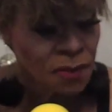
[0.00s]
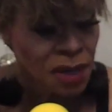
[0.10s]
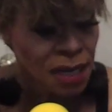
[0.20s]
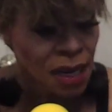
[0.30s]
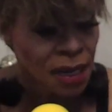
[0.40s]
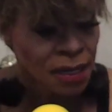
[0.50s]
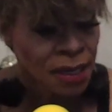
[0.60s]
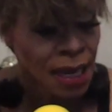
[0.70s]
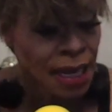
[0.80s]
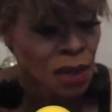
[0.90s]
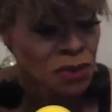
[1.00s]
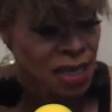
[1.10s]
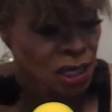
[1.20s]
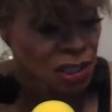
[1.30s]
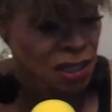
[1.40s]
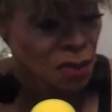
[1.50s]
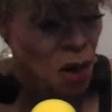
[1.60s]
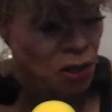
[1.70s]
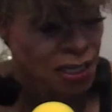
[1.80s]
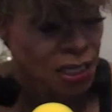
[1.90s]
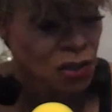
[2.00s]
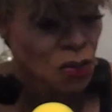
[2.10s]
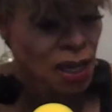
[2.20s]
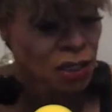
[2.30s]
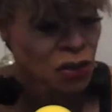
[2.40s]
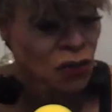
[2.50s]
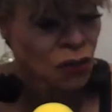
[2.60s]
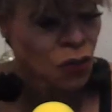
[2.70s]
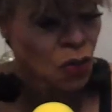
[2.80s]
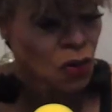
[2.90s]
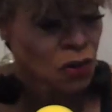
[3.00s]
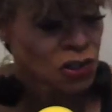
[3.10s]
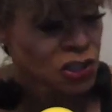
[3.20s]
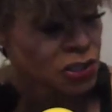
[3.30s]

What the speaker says: But he was actually the marketing director for